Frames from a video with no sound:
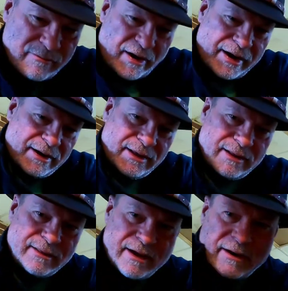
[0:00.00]
right
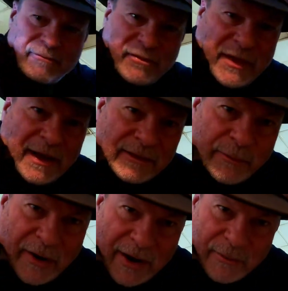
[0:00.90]
in there without the
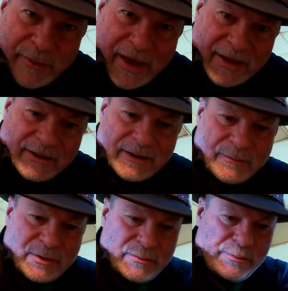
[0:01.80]
brining bag. I'm
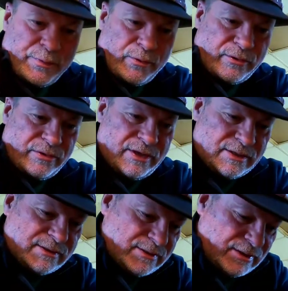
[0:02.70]
going to pour
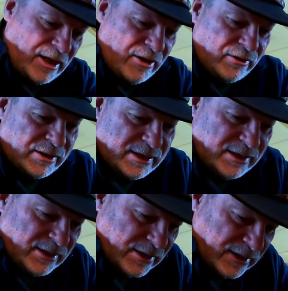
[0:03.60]
this slowly